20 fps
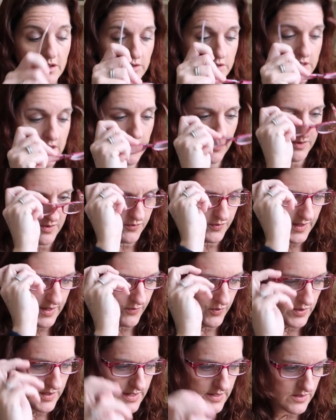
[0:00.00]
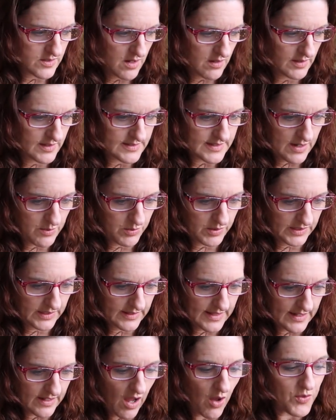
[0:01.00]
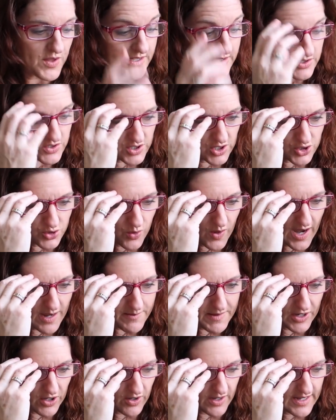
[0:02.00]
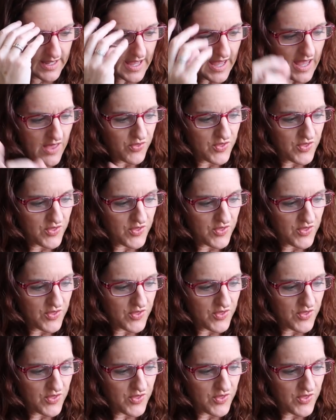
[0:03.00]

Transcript: I'll tell you what flavor these are, because I really like, oh, this is the triberry.